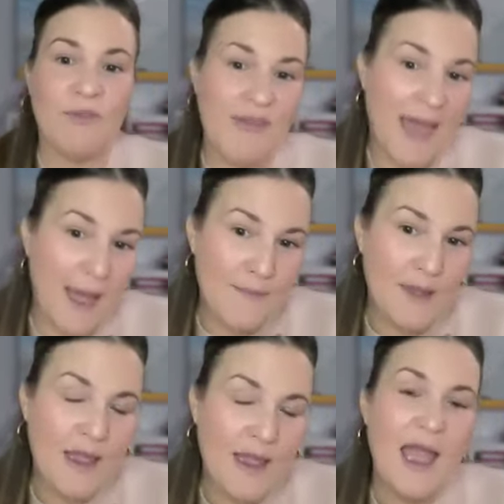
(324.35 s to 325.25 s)
them
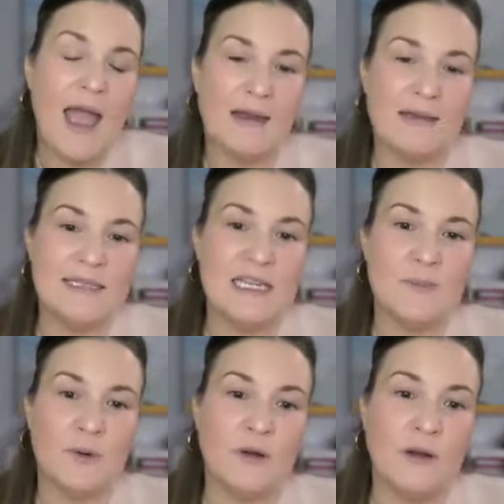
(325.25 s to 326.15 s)
at a
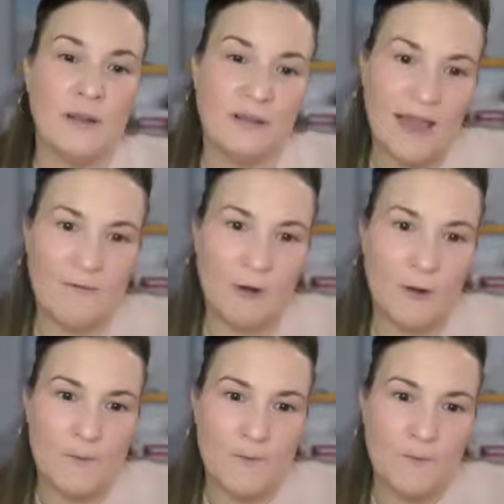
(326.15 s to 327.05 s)
deeper
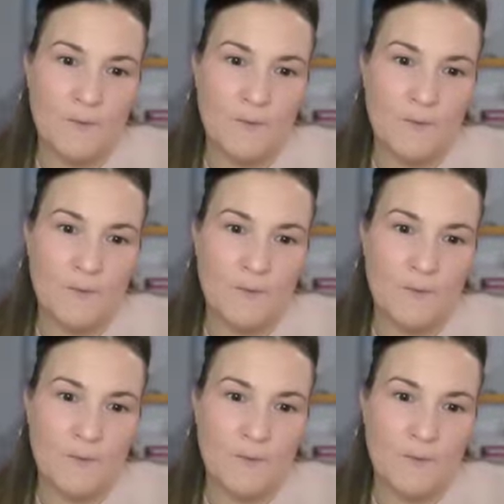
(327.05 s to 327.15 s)
level.